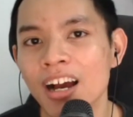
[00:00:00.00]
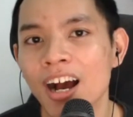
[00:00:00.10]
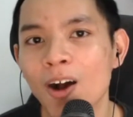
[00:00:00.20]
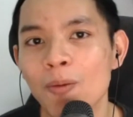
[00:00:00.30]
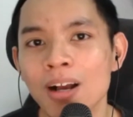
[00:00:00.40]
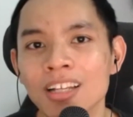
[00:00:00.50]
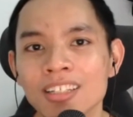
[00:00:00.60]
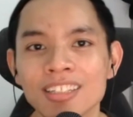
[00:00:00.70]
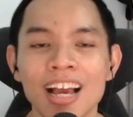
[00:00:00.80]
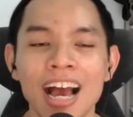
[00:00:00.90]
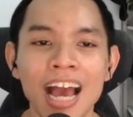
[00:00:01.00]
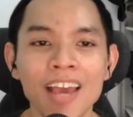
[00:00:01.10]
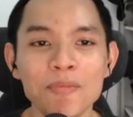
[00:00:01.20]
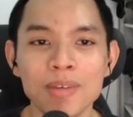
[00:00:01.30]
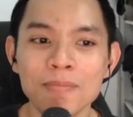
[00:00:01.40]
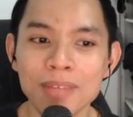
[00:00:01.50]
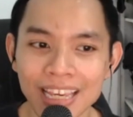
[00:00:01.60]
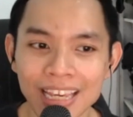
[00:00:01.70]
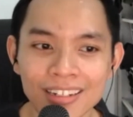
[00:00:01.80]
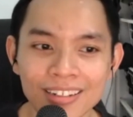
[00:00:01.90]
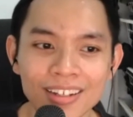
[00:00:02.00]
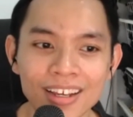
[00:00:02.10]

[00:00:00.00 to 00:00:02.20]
how much I've been paid